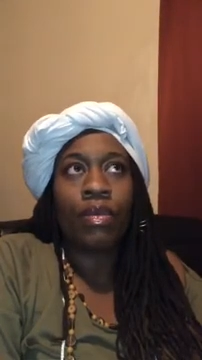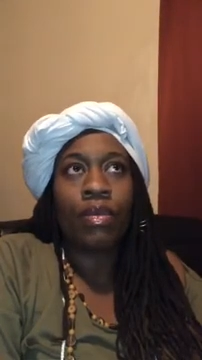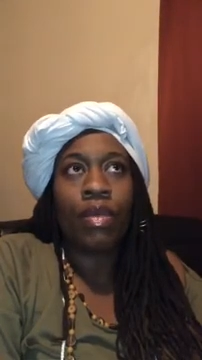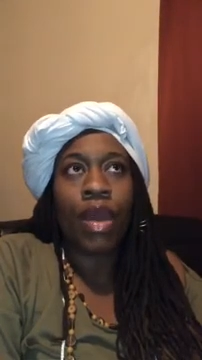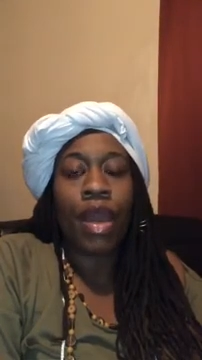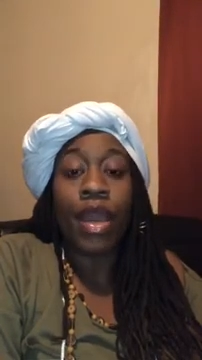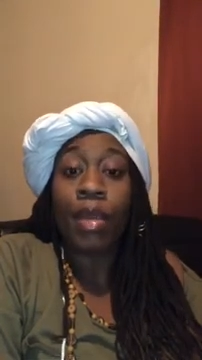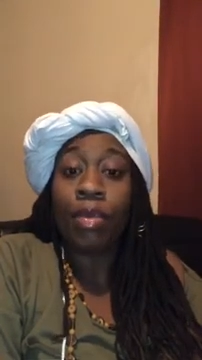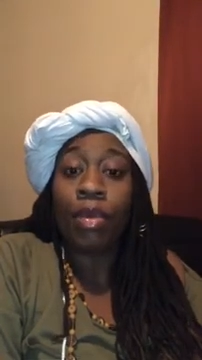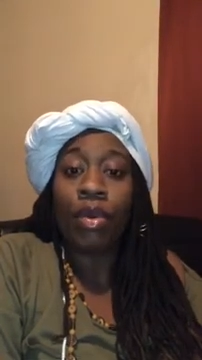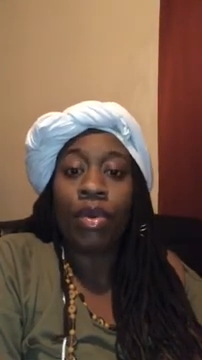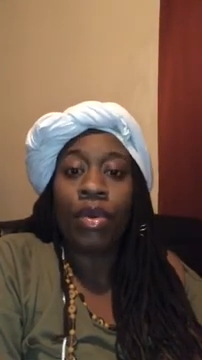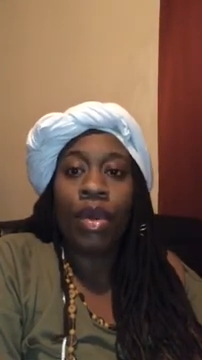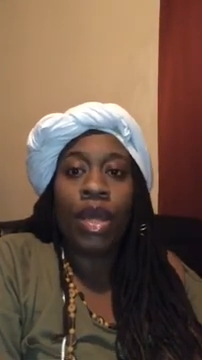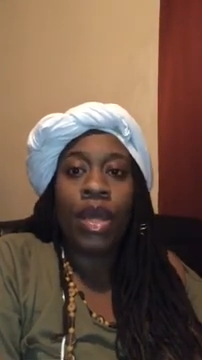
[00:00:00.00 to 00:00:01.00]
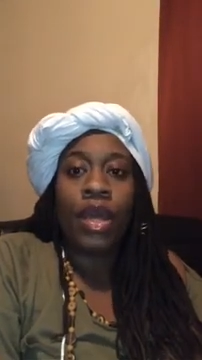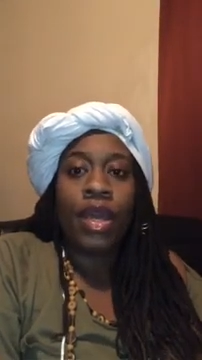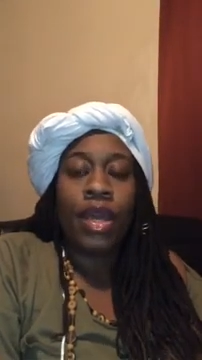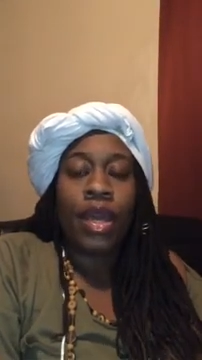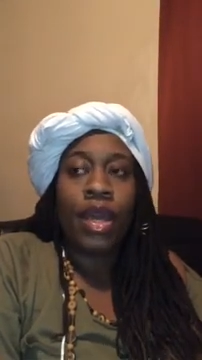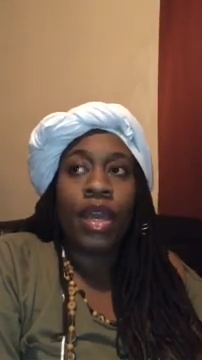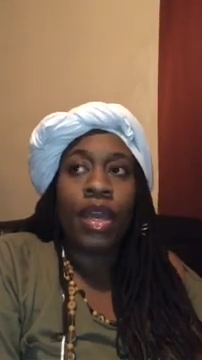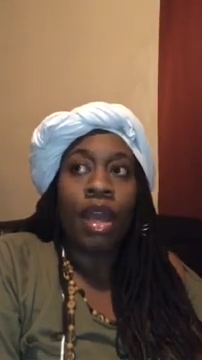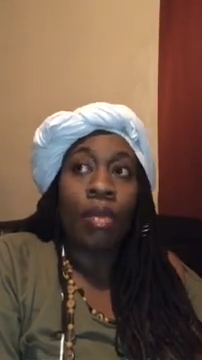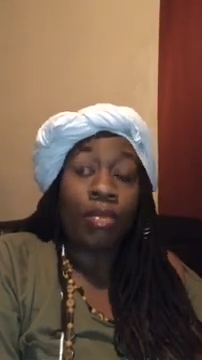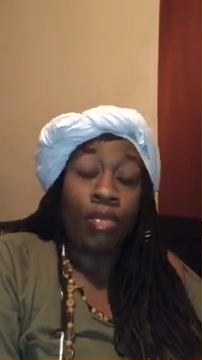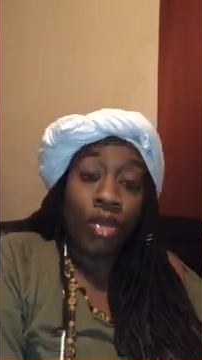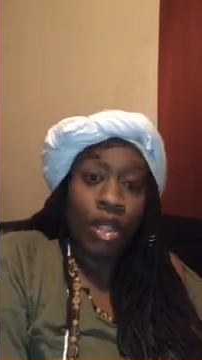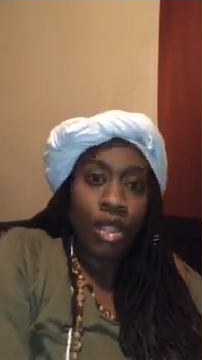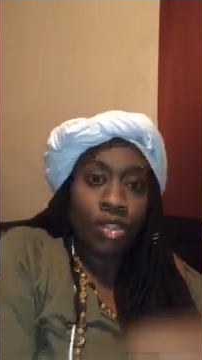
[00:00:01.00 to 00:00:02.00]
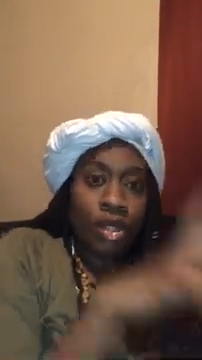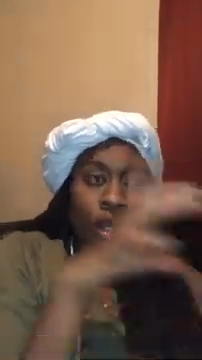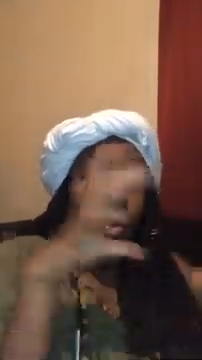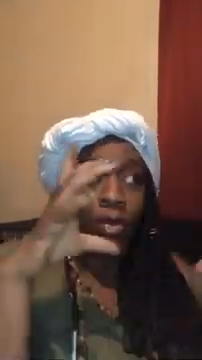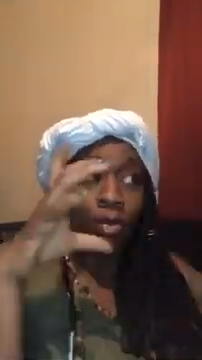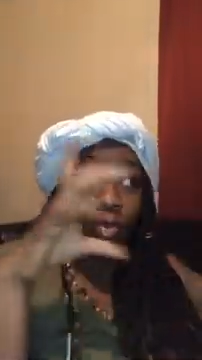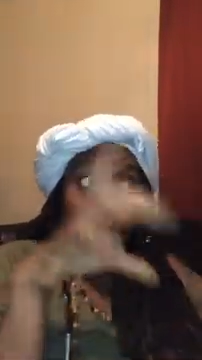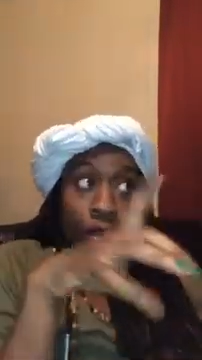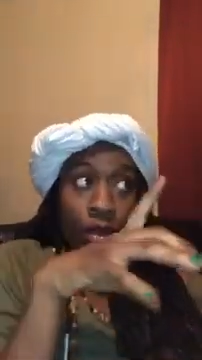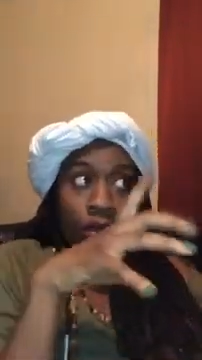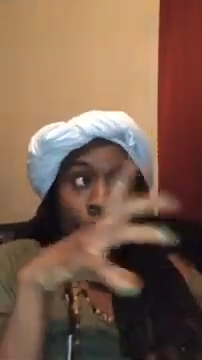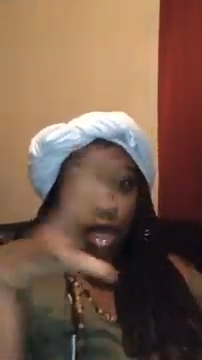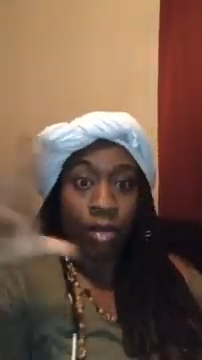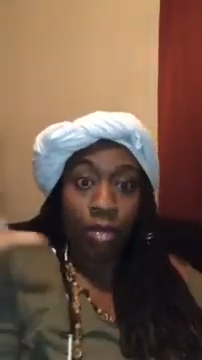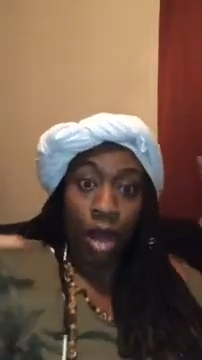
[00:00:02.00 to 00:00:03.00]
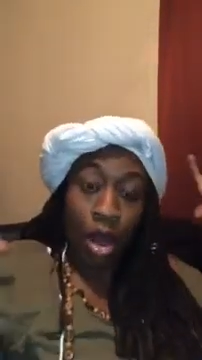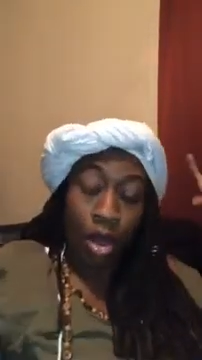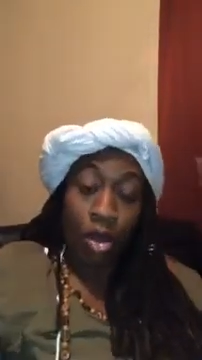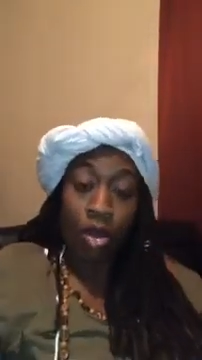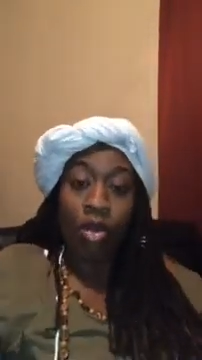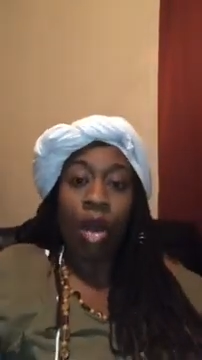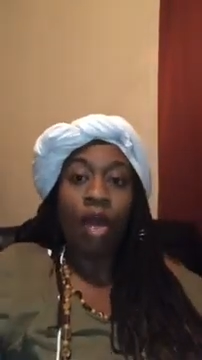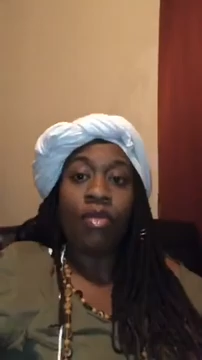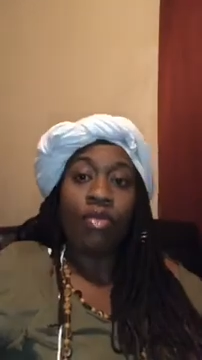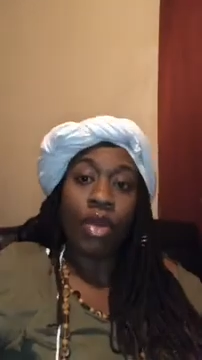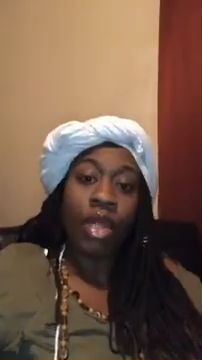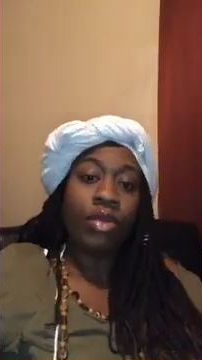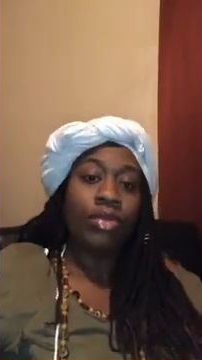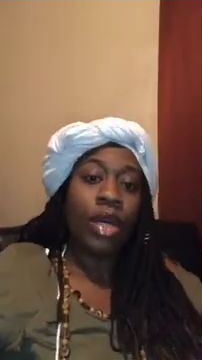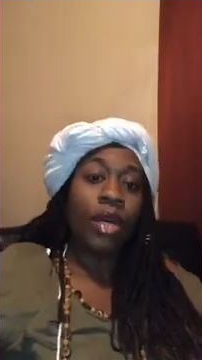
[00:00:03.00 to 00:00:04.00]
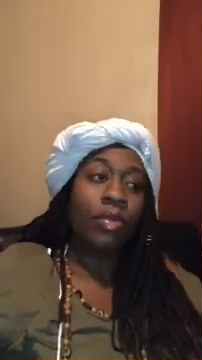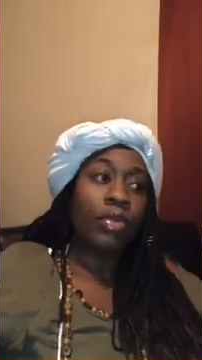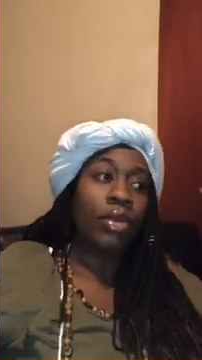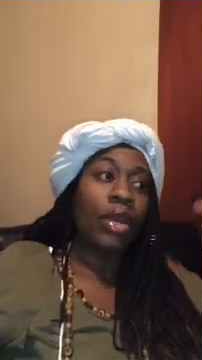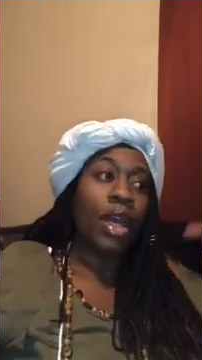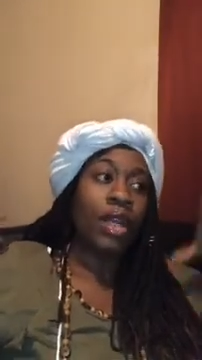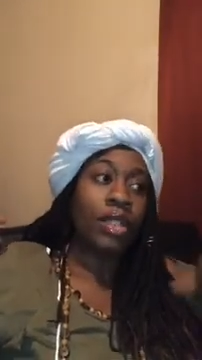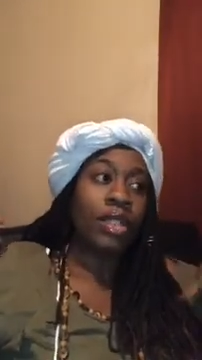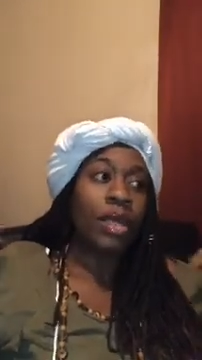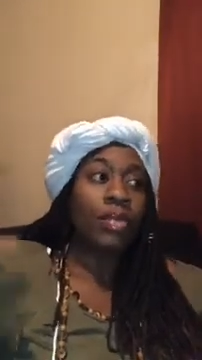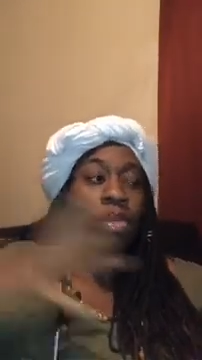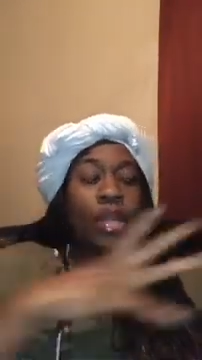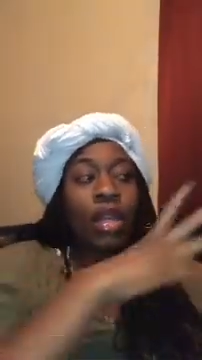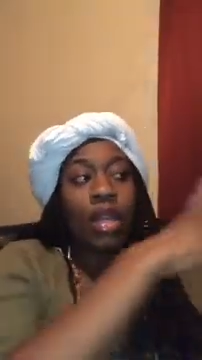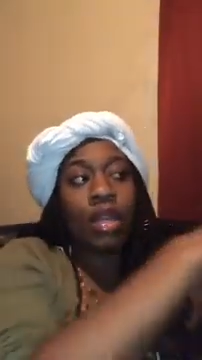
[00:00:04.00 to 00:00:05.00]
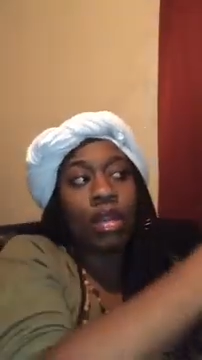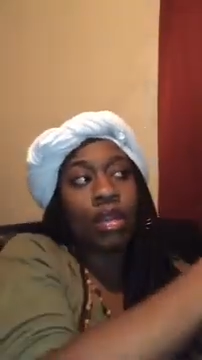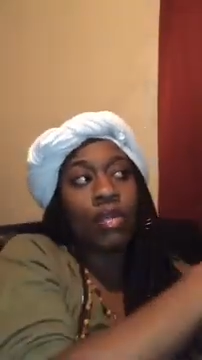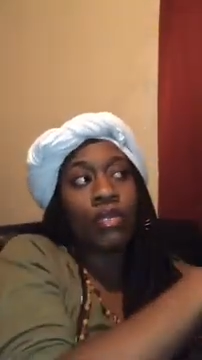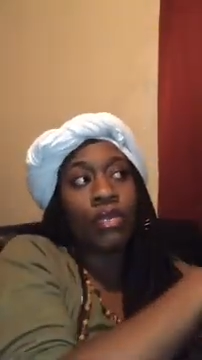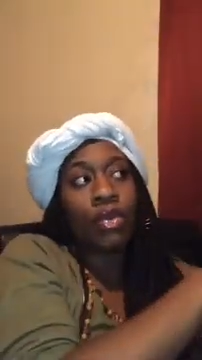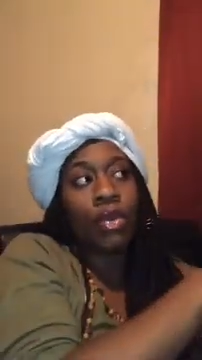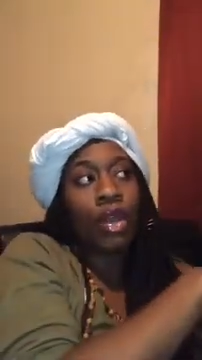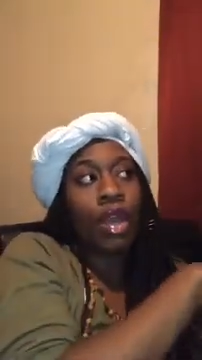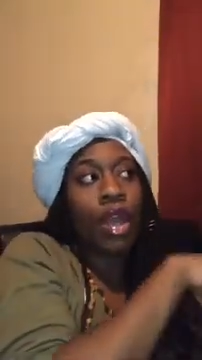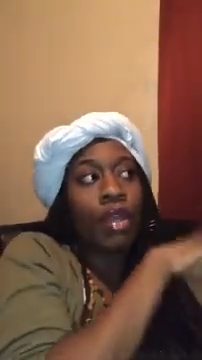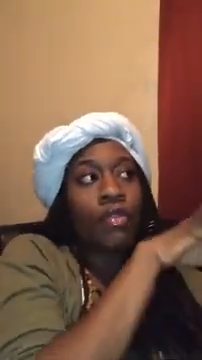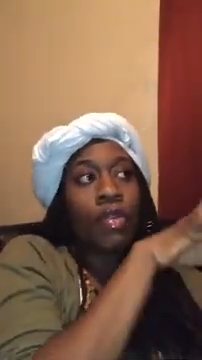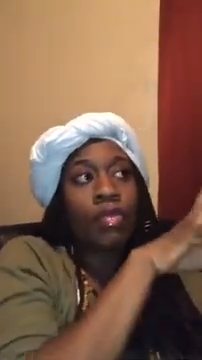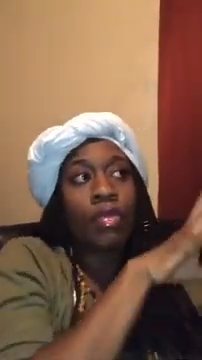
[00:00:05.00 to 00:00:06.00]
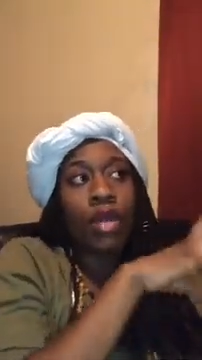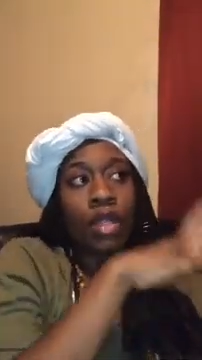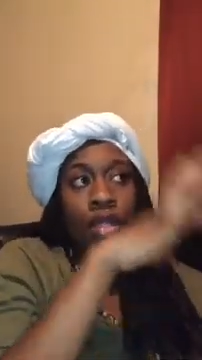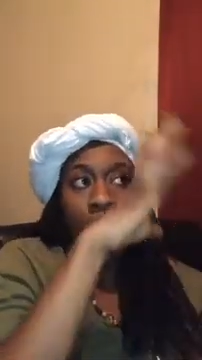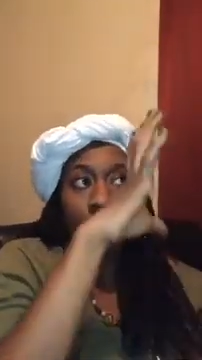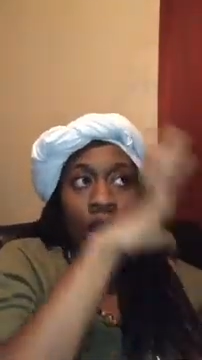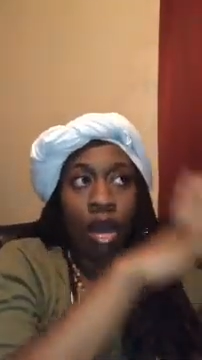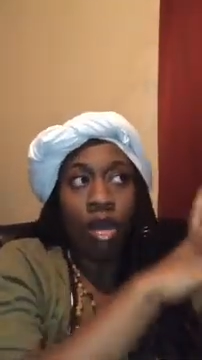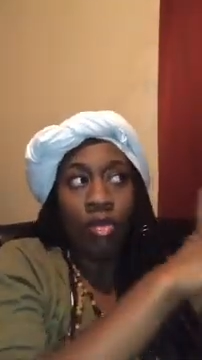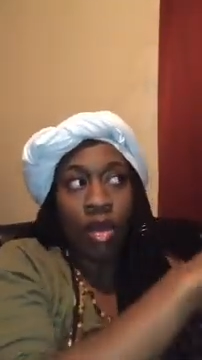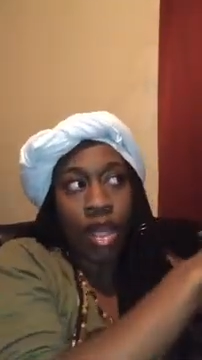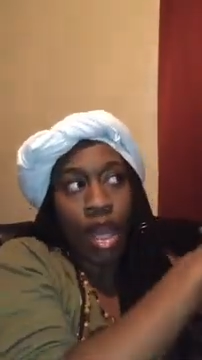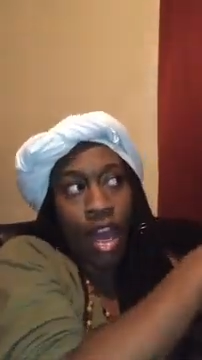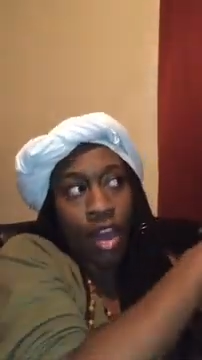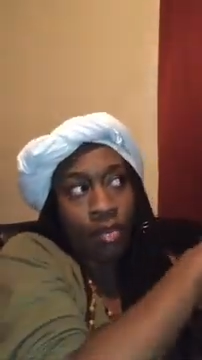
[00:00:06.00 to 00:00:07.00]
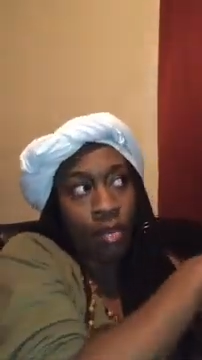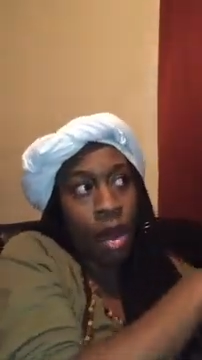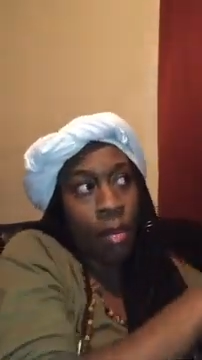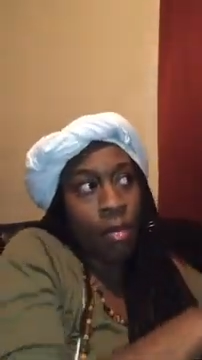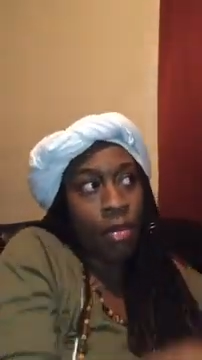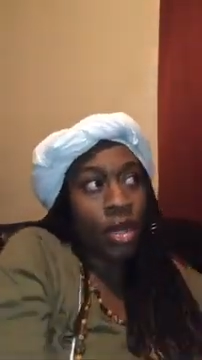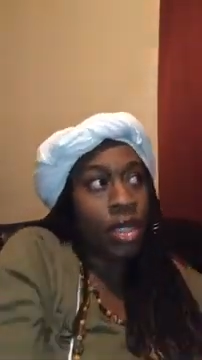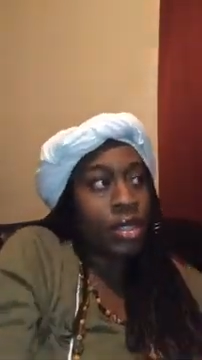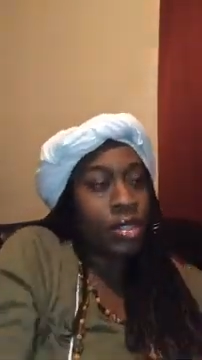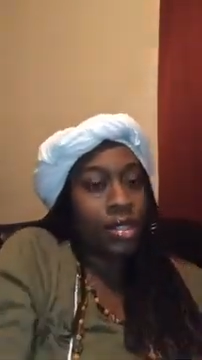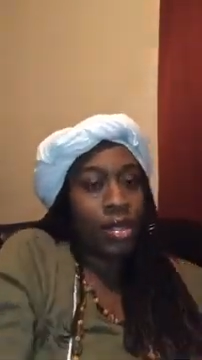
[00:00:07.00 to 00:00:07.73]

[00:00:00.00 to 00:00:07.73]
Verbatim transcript: April and I'm really trying to book like my whole I really trying to book something for every month and already have my months